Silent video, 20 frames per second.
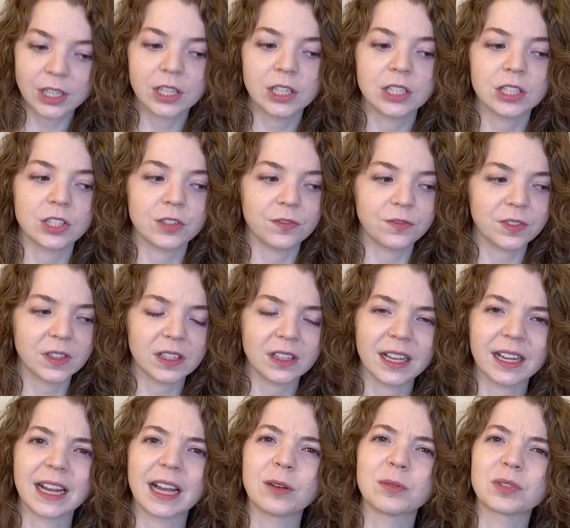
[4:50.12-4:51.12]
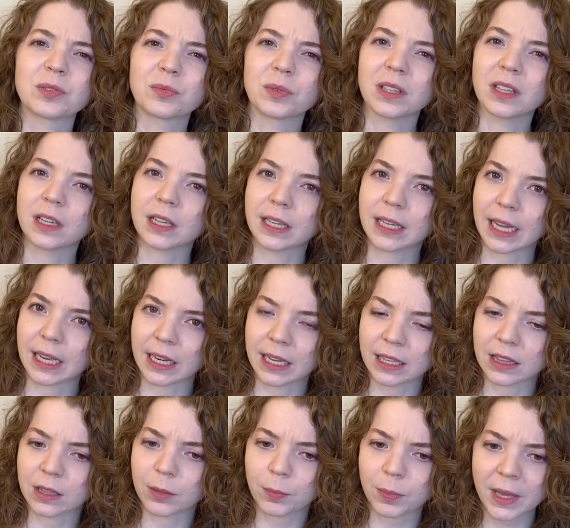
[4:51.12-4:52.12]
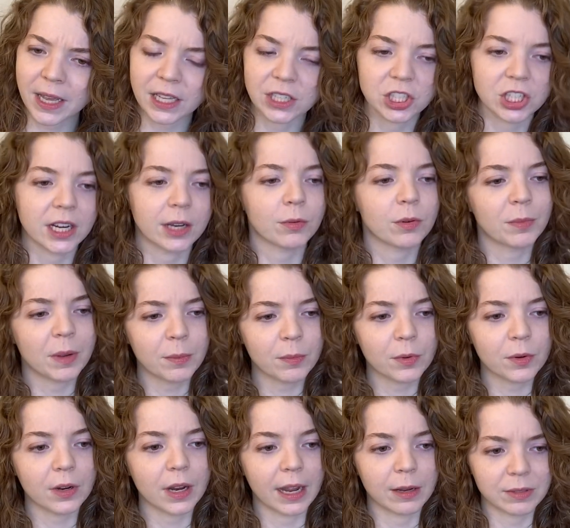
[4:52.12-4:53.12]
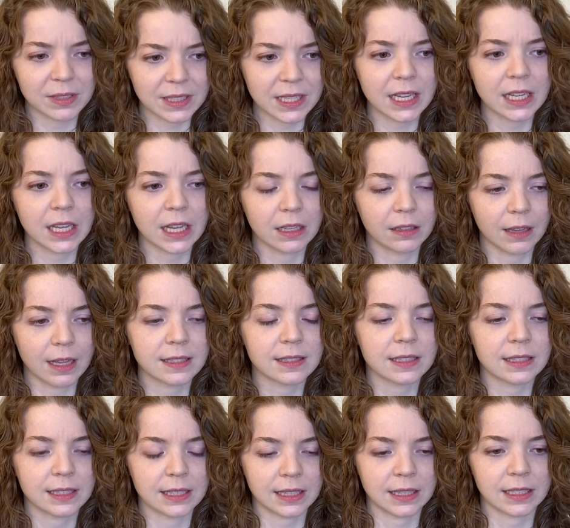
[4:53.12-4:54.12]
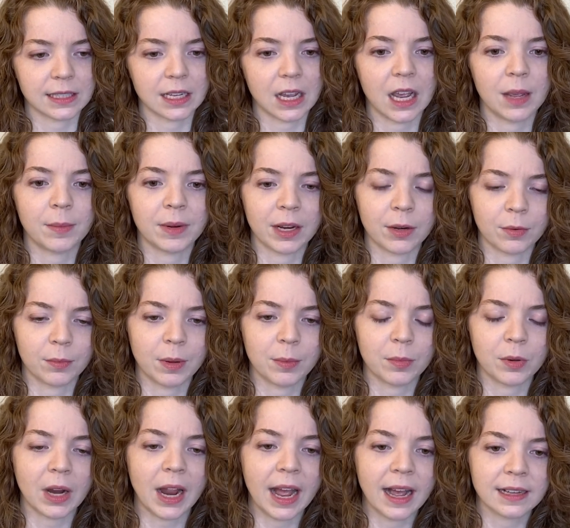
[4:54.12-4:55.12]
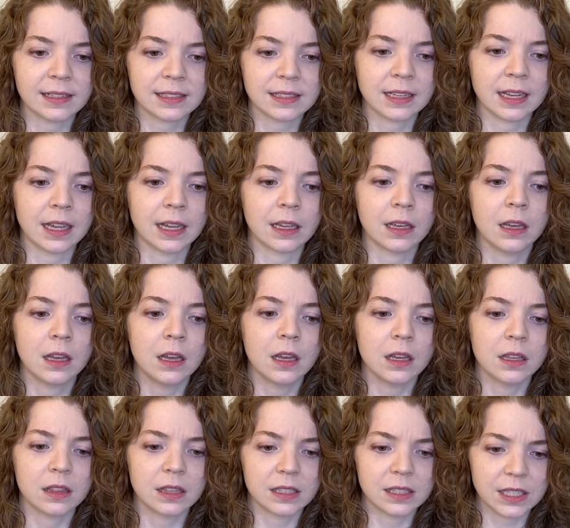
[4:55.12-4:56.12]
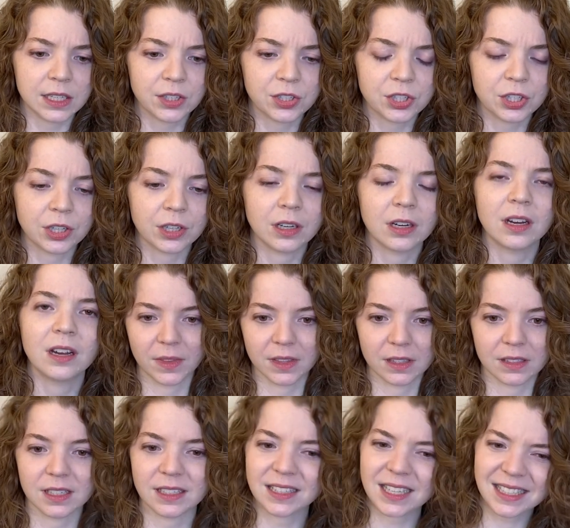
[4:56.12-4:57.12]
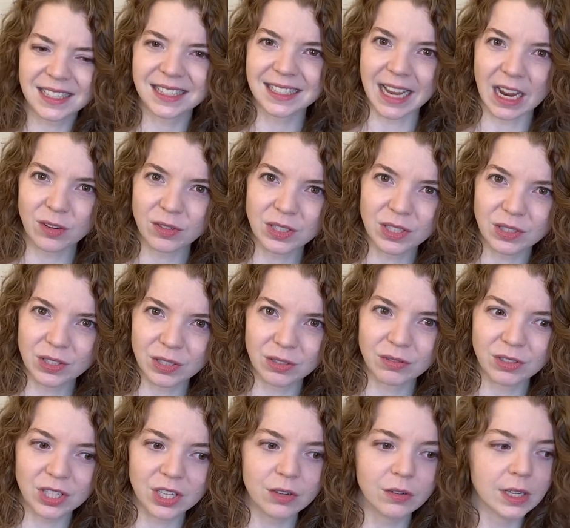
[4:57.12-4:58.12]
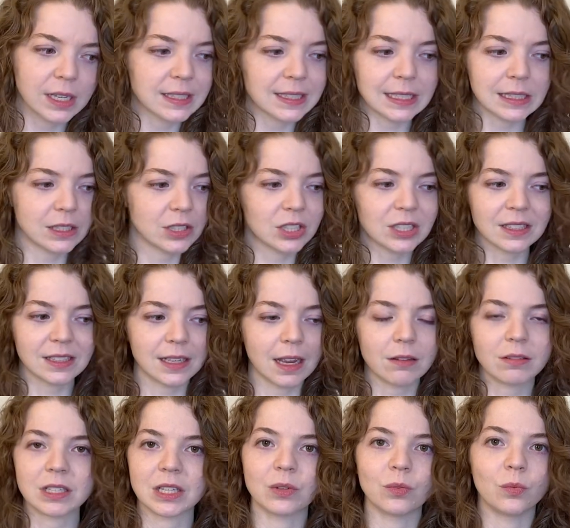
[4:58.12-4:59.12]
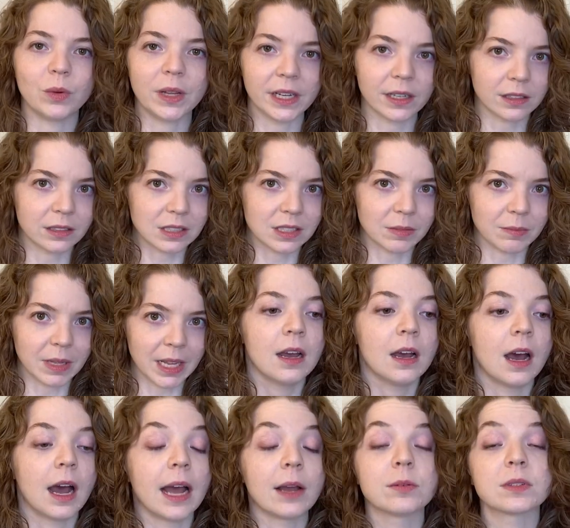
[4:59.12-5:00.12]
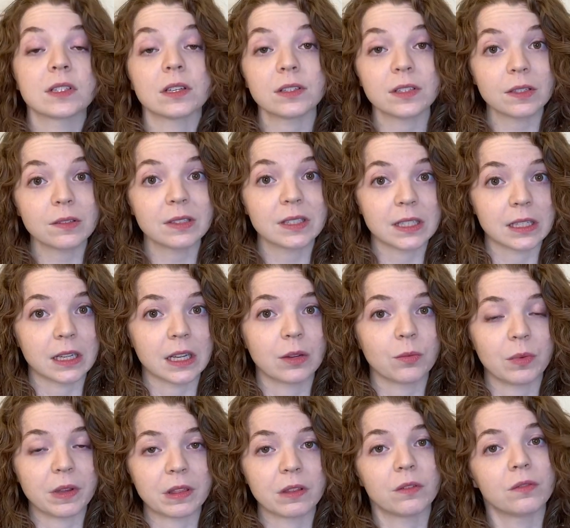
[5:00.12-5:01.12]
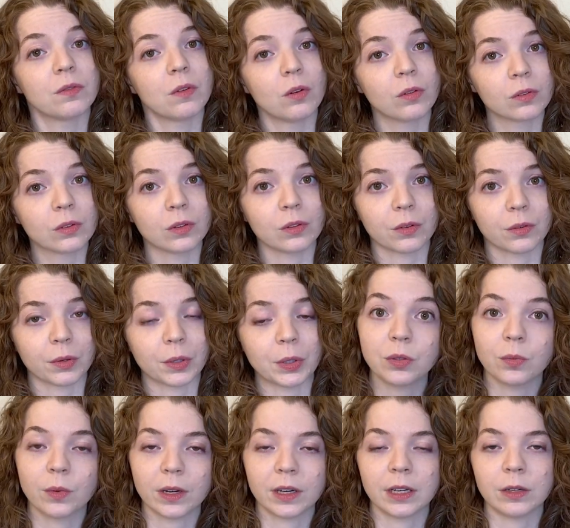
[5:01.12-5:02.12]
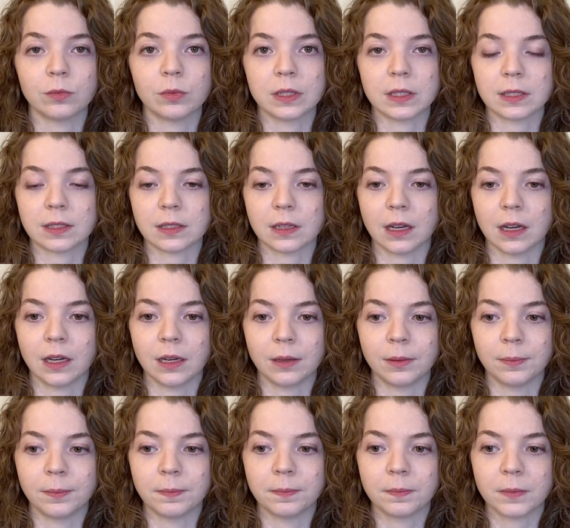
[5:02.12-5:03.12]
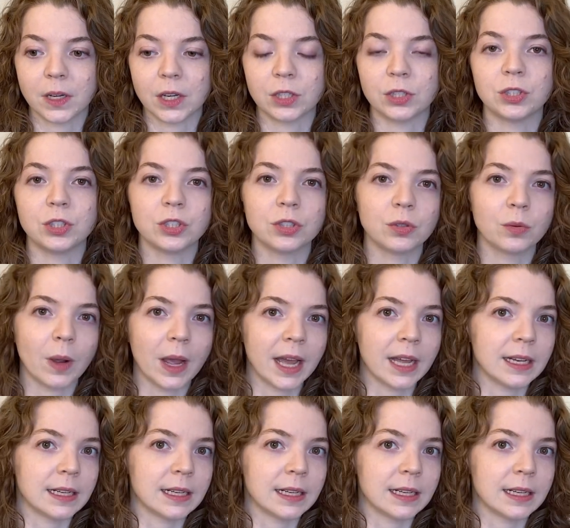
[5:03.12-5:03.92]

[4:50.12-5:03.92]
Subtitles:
to feel like I was really getting the pitch. And I remember I was taking lessons at the time and I remember asking the teacher, does this sound in tune to you? Because it's just sounding weird to me. I was also singing with a vocal group where it was a duet and